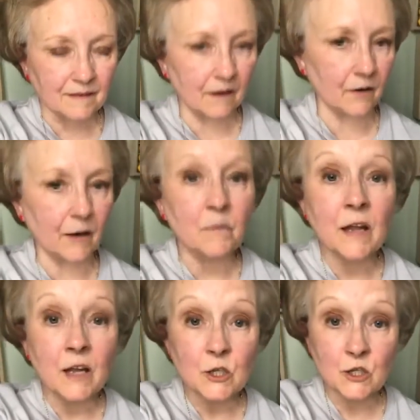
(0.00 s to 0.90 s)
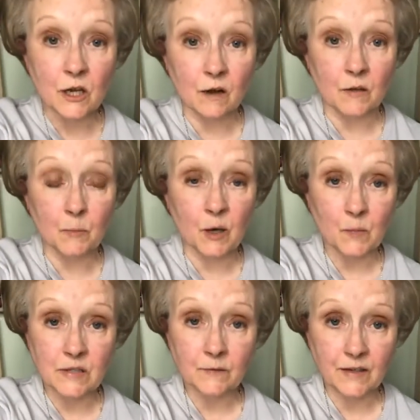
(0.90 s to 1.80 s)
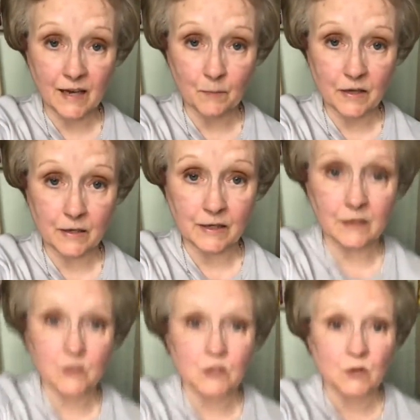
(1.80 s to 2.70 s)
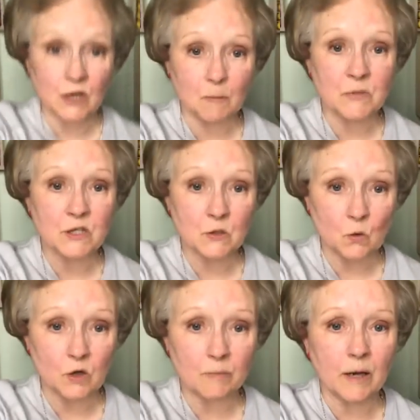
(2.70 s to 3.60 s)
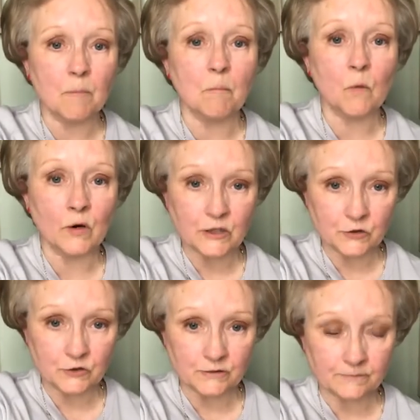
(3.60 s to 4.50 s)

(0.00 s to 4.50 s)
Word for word: Okay, so the purpose of a napkin is to absorb moisture.